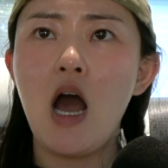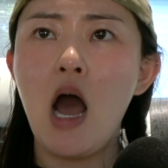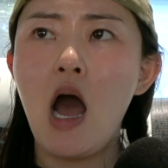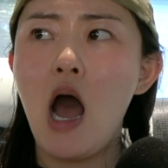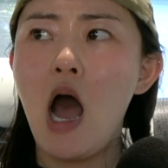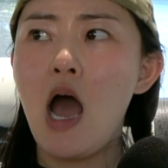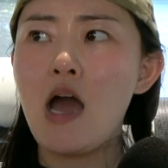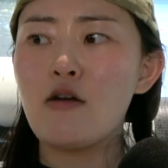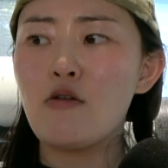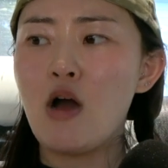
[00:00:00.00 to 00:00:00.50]

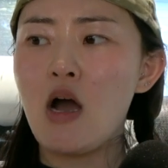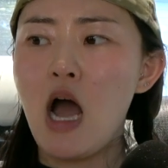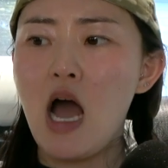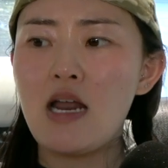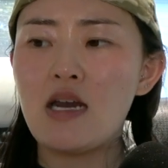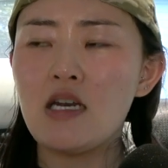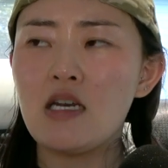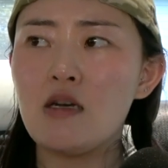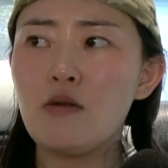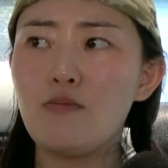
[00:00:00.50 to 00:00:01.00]
I
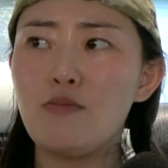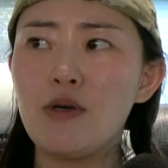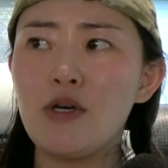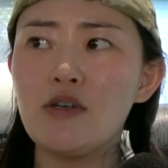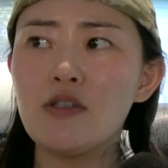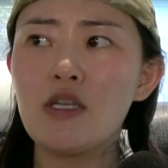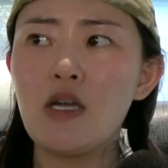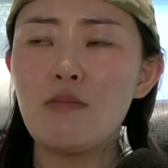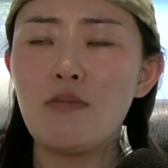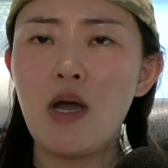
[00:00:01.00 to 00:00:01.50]
didn't
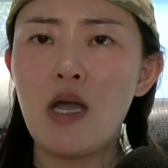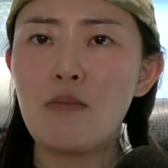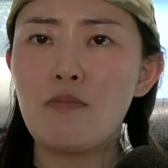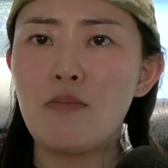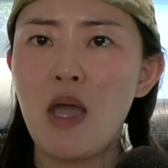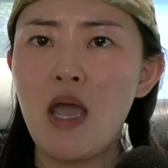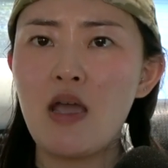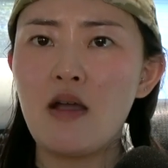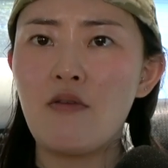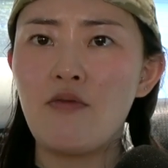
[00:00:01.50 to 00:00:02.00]
build up my
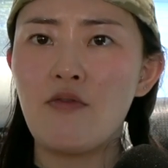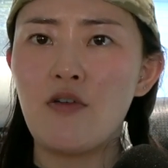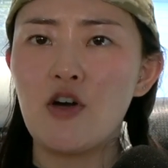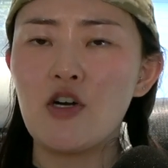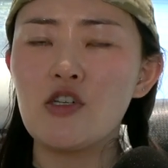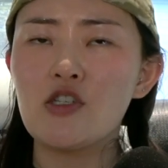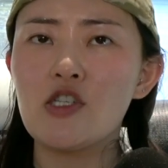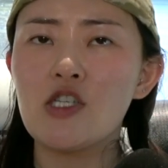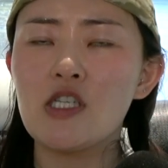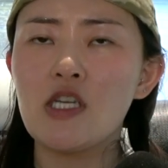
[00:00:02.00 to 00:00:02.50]
bank
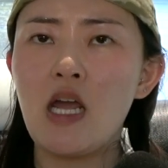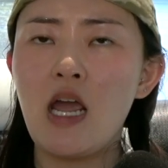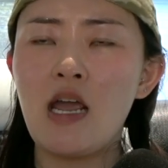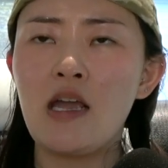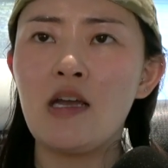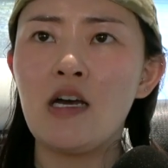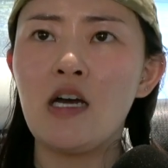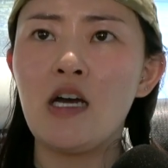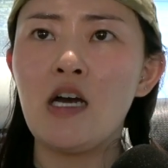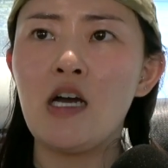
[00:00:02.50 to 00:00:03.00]
first
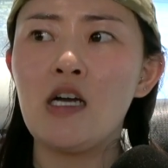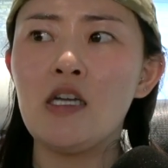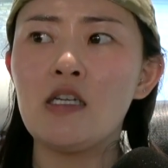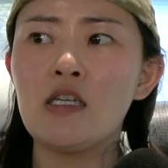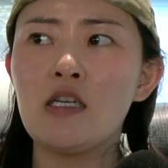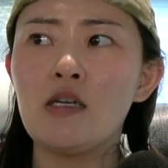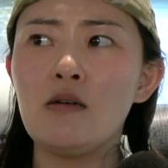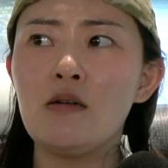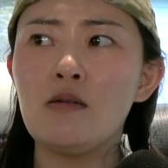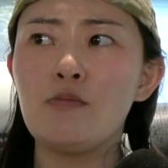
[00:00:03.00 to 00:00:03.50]
and
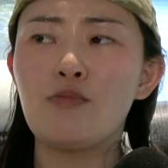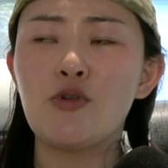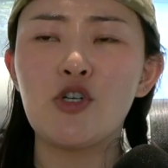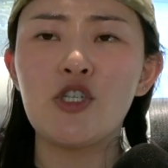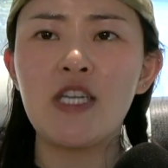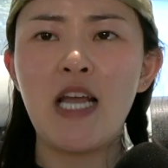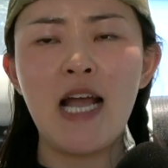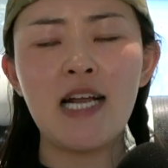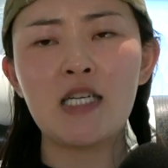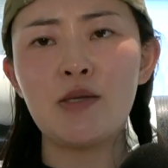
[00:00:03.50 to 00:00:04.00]

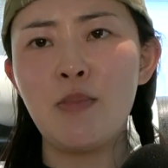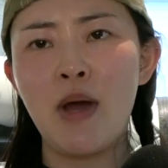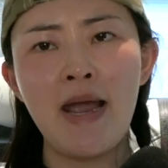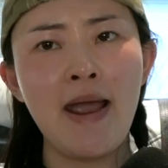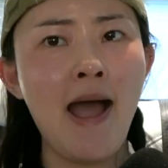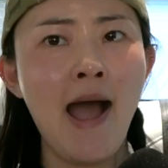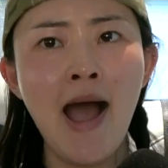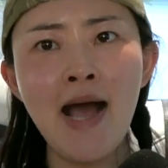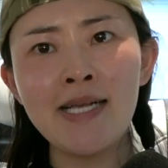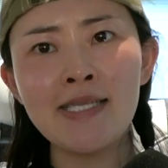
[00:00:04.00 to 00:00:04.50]
protect my
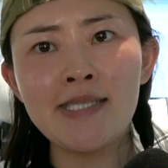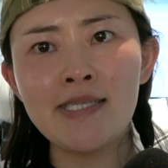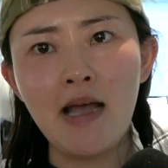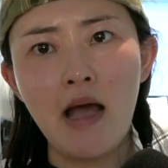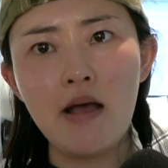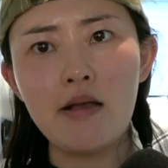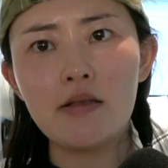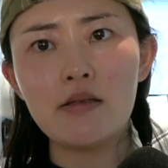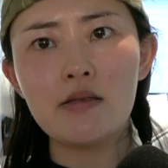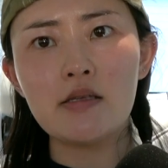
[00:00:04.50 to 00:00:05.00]

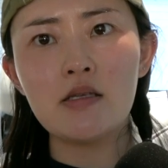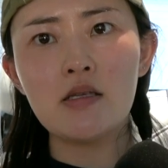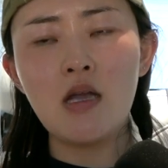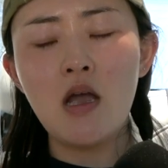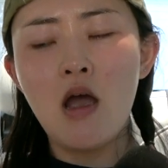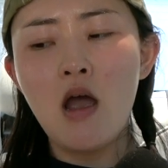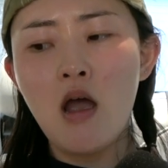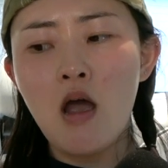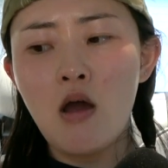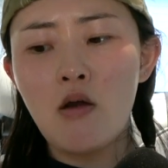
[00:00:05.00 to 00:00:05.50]
assets,
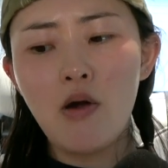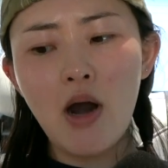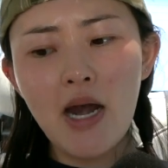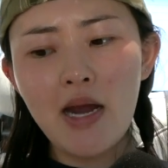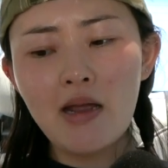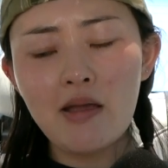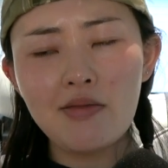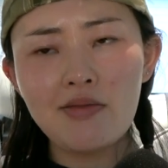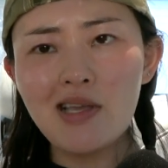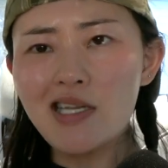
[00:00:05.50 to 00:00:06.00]

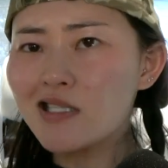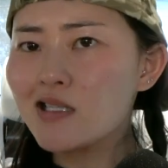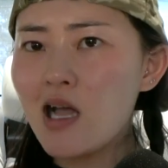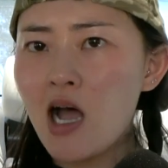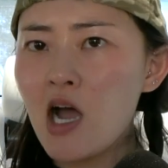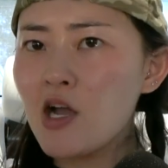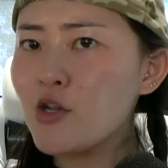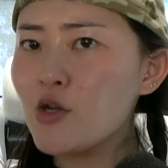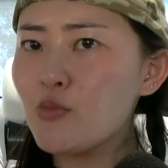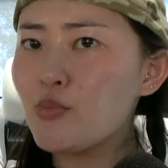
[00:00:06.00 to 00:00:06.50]
right? That's not
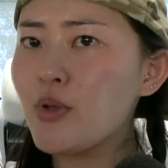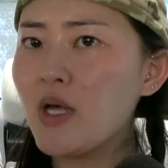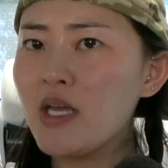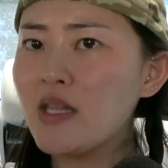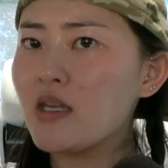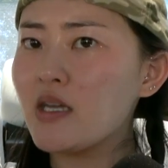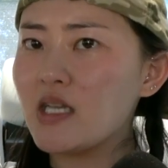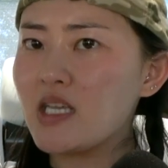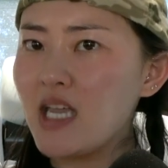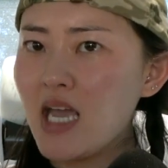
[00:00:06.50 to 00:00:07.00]
how you play
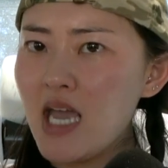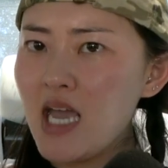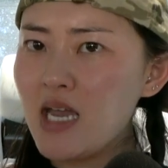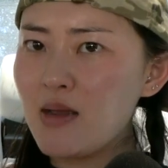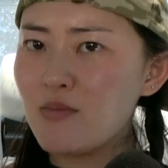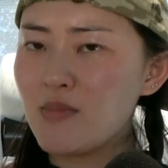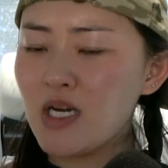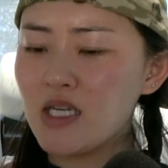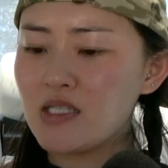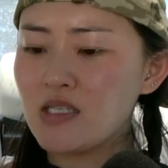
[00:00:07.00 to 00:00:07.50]
the
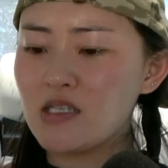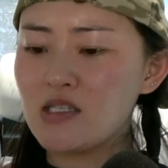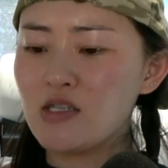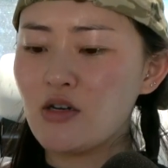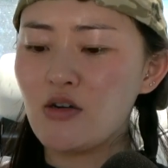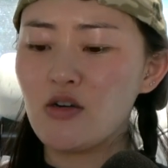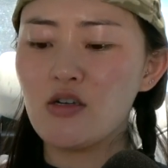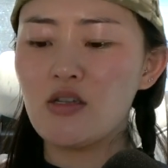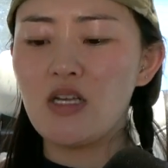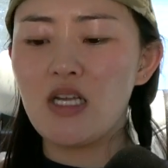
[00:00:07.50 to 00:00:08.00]
game
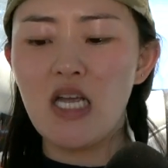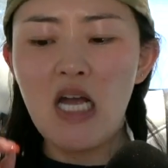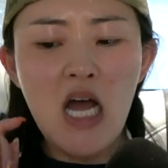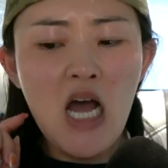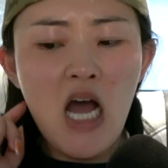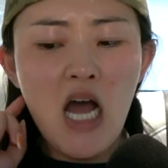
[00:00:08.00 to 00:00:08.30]
necessarily.